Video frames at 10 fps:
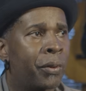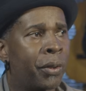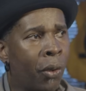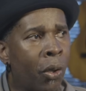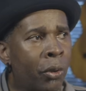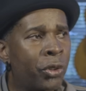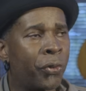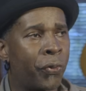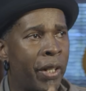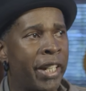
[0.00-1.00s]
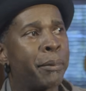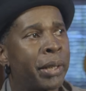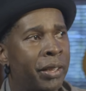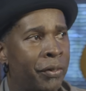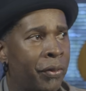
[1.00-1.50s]
all those
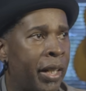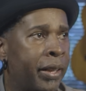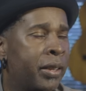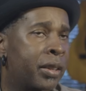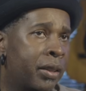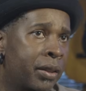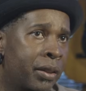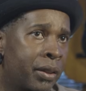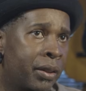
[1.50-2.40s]
framing devices,